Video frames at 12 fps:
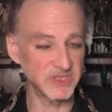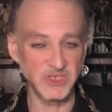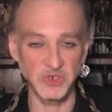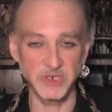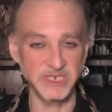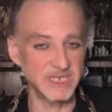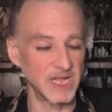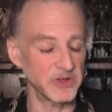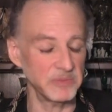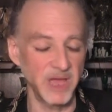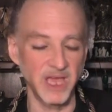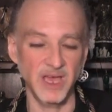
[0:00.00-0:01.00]
of the
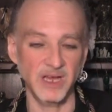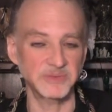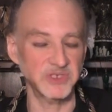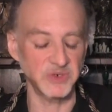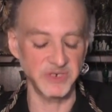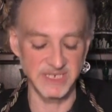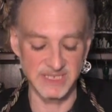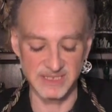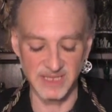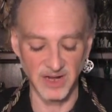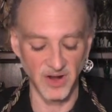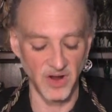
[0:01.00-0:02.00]
storyteller, making up
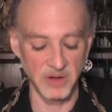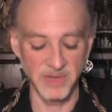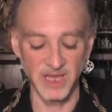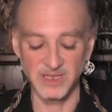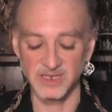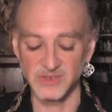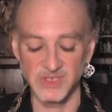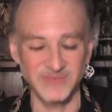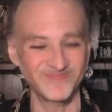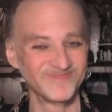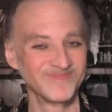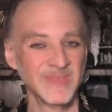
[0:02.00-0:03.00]
stories that harm
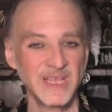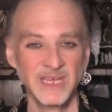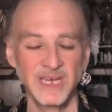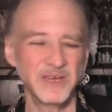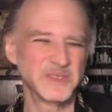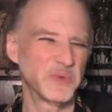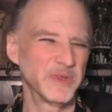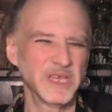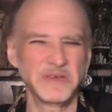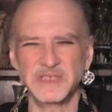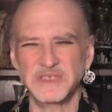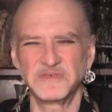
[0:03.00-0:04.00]
others. No, it's one
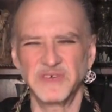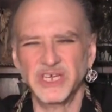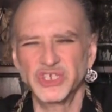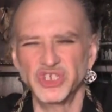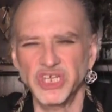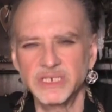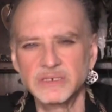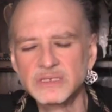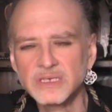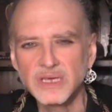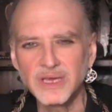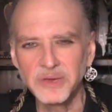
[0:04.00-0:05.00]
thing if it's
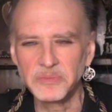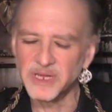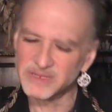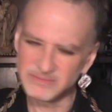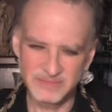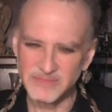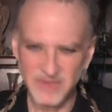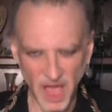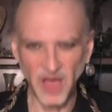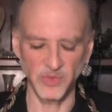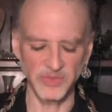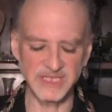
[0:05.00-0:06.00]
fiction, but
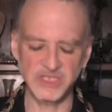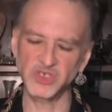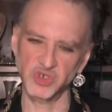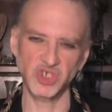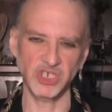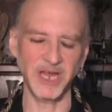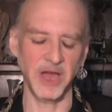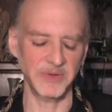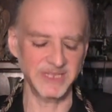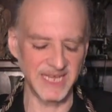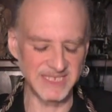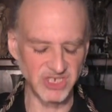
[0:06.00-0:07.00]
no, that's usually not
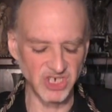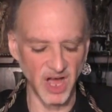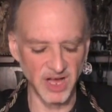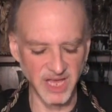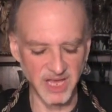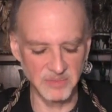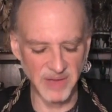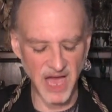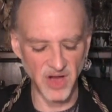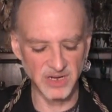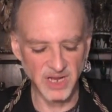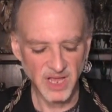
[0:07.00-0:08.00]
what that's talking
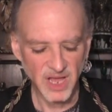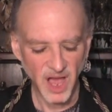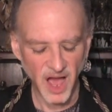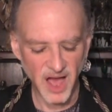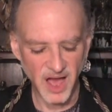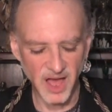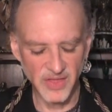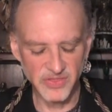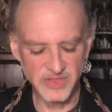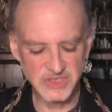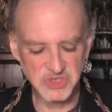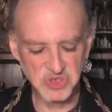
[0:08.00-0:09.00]
about. Uh,
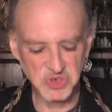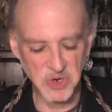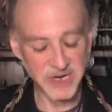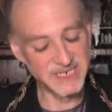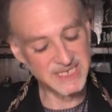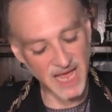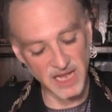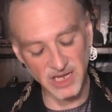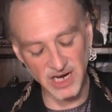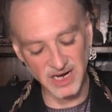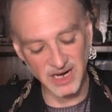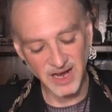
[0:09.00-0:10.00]
the
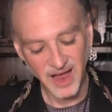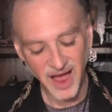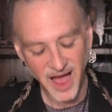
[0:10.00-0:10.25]
storyteller.